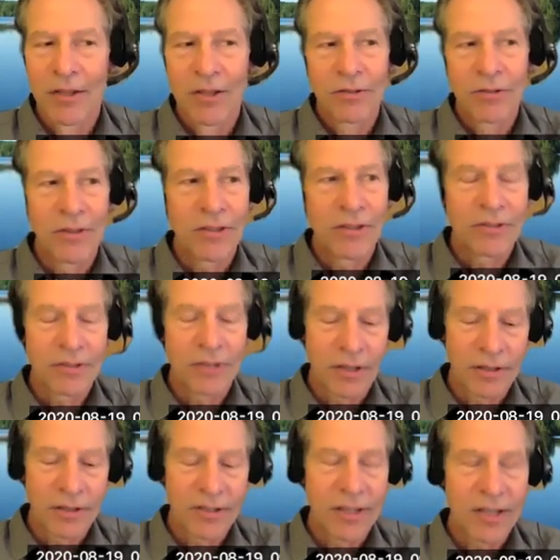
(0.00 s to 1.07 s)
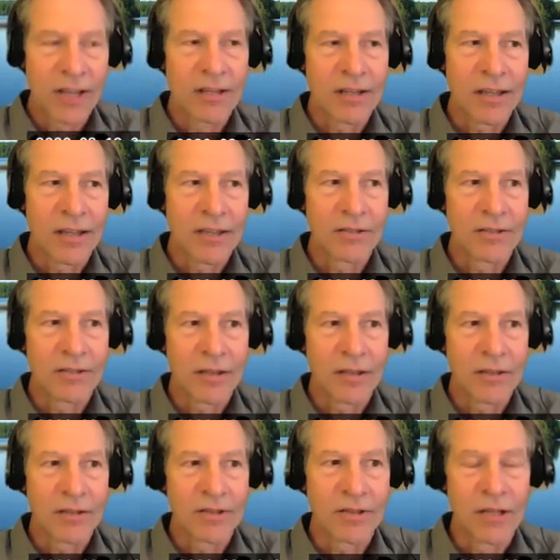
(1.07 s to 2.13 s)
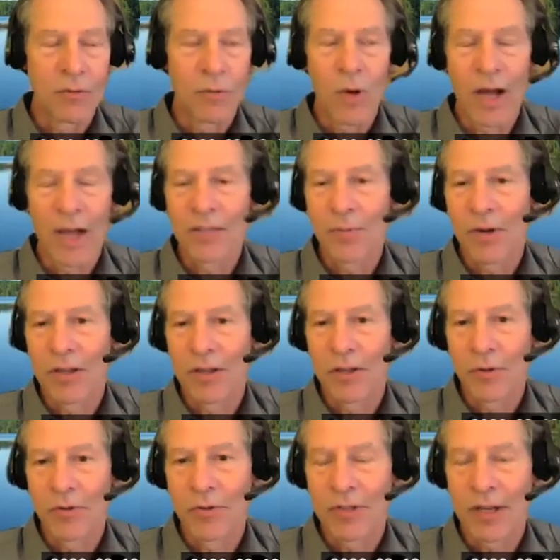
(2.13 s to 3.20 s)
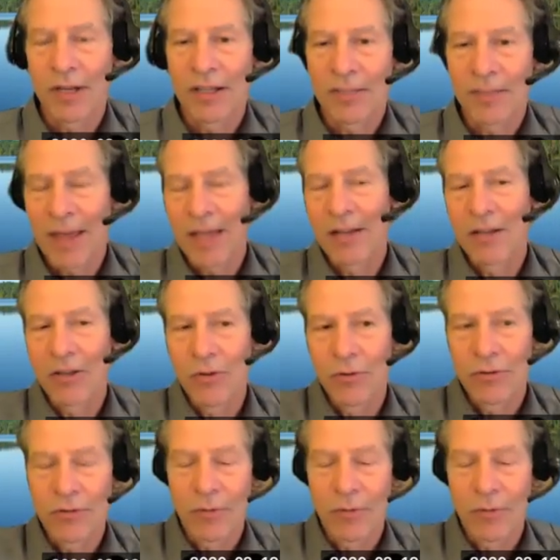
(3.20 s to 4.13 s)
So this uh, this technique is uh, seeing widespread use and expanding use.